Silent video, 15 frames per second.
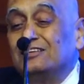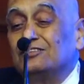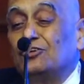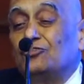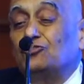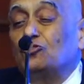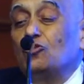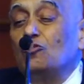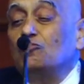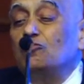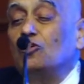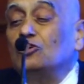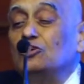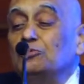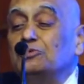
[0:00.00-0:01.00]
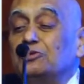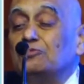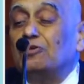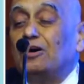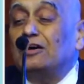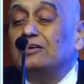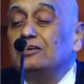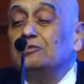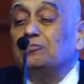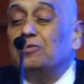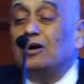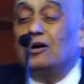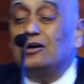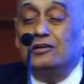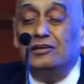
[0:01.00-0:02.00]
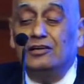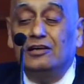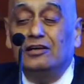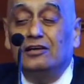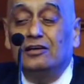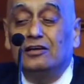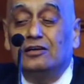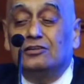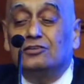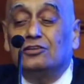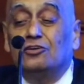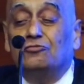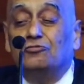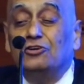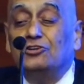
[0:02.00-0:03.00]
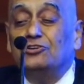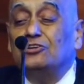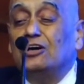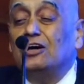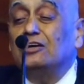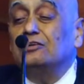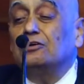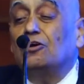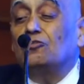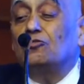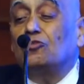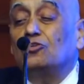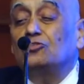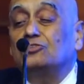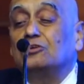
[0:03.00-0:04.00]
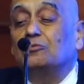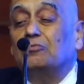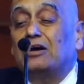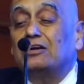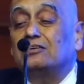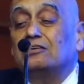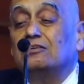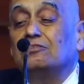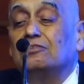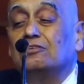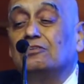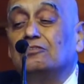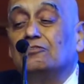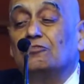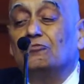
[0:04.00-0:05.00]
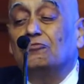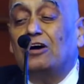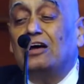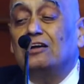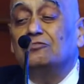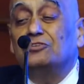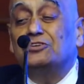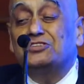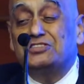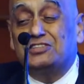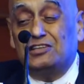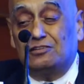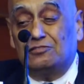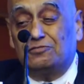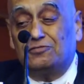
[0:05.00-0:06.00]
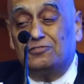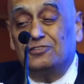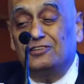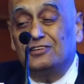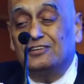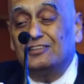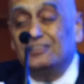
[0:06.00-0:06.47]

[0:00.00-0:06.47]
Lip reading: The stroke volume divided by the VTI across the mitral valve itself.